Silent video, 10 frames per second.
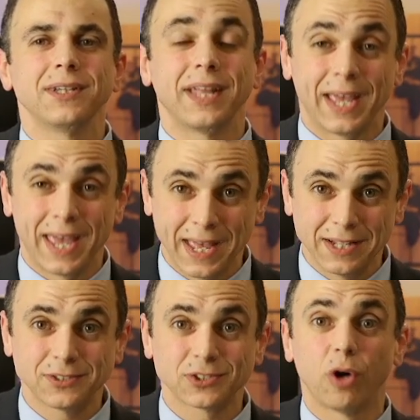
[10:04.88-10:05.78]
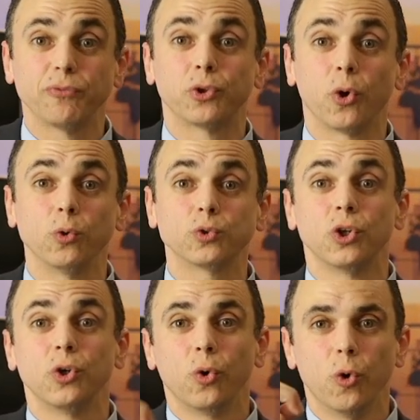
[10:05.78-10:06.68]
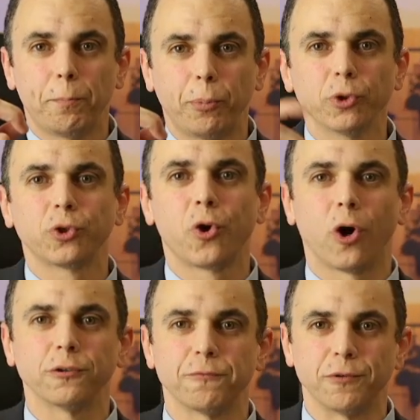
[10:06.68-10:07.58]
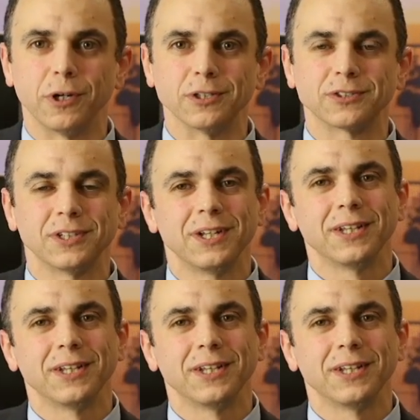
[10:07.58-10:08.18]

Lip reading: the hands of those who put God first,